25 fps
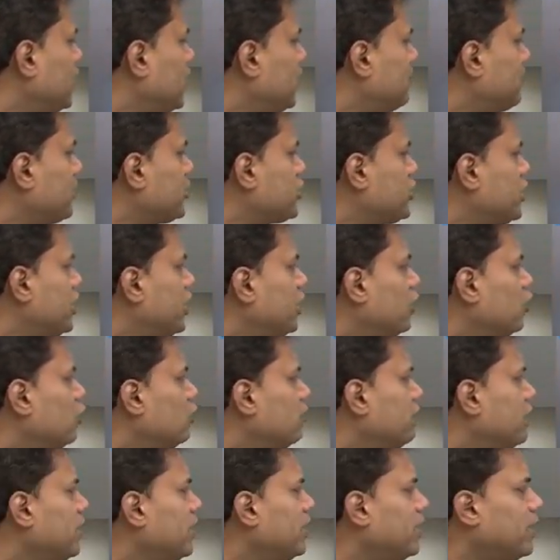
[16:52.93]
Appreciating
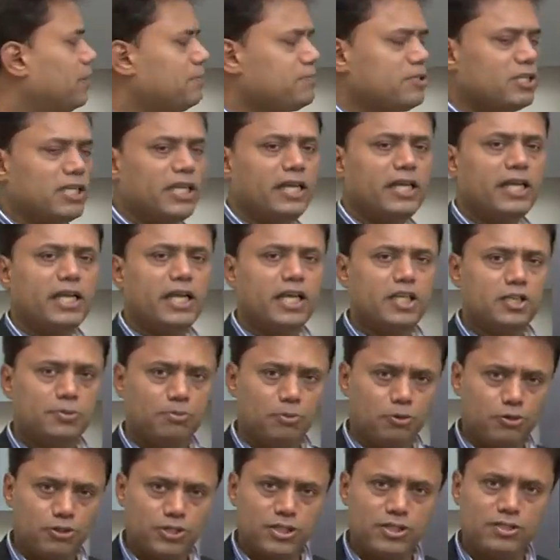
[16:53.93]
rupee helps Indian
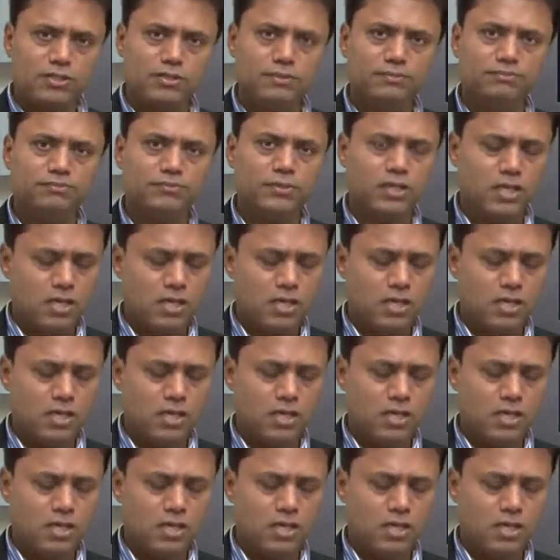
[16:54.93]
exporters.